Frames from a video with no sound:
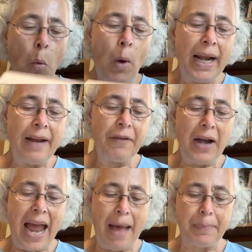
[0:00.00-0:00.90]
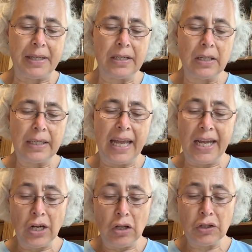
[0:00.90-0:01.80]
Whatever happened,
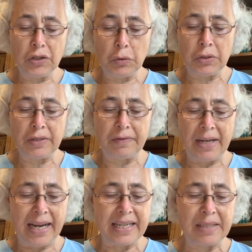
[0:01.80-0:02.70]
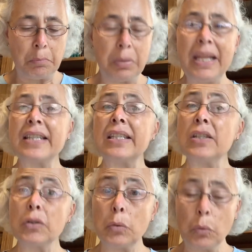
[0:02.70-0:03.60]
and all sorts of nice,
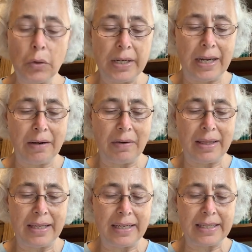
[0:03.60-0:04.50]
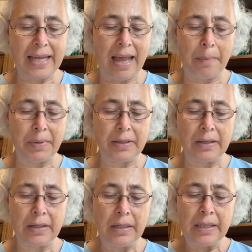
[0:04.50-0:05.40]
pleasant, ordinary things happened,
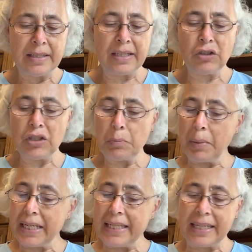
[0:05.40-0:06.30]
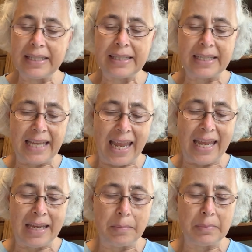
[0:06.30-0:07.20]
such as picnics,
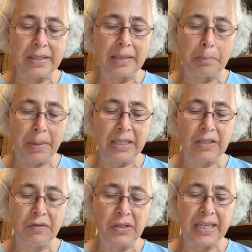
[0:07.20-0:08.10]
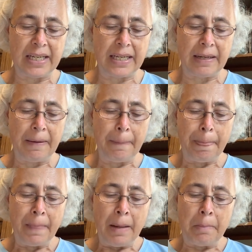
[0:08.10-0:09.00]
games, and buns for tea,
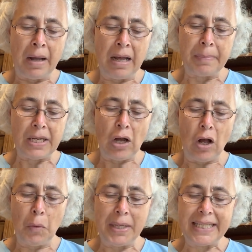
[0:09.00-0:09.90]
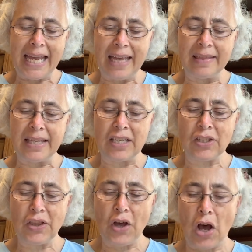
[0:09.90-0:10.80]
Bobby always had these
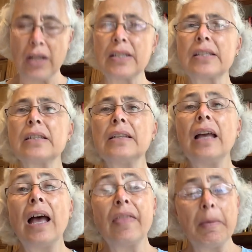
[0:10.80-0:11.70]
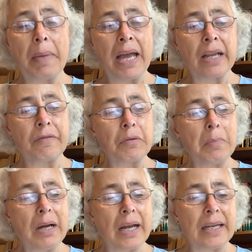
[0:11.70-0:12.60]
thoughts at the back of her
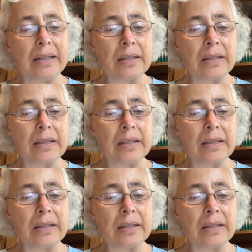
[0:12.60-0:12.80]
mind.